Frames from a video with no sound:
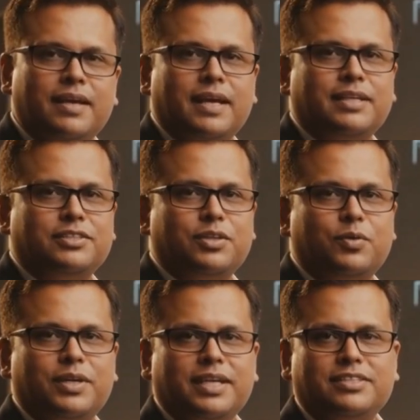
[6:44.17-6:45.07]
and
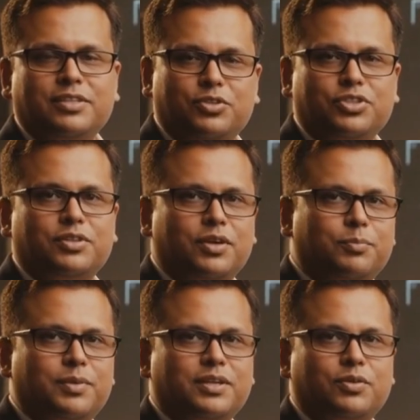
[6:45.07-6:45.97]
slower execution
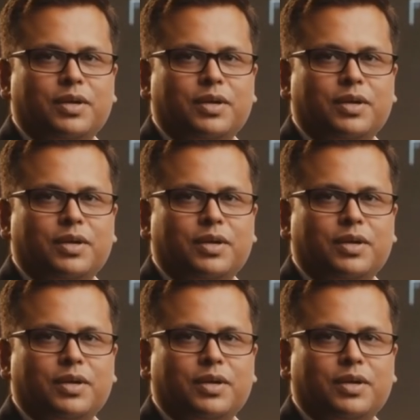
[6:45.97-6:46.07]
compared to